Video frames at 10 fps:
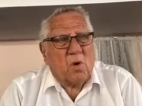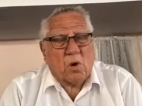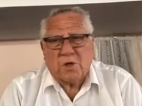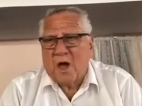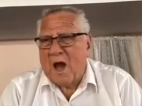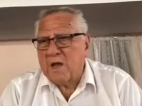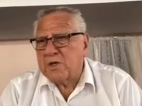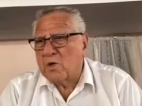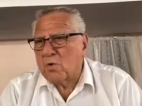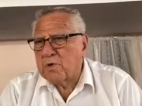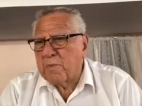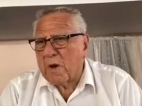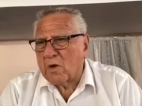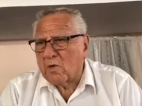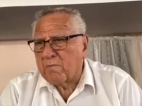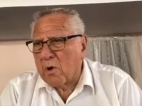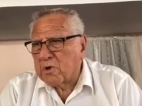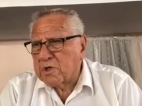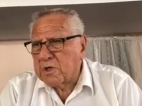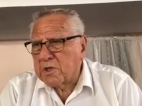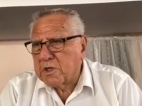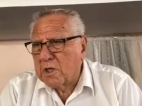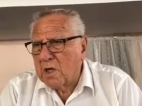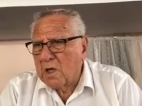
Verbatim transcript: of course, God is no respecter of persons.